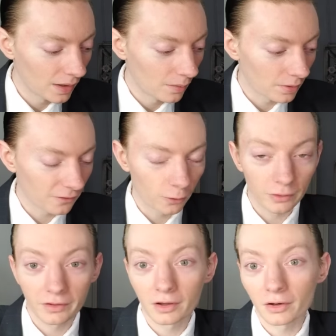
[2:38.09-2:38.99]
But of
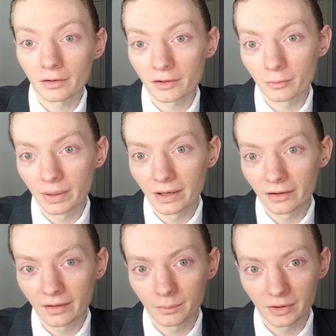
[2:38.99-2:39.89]
course, you could also pair
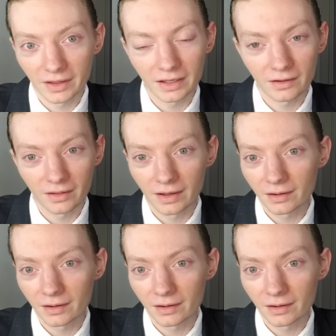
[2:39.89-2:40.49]
them with anything,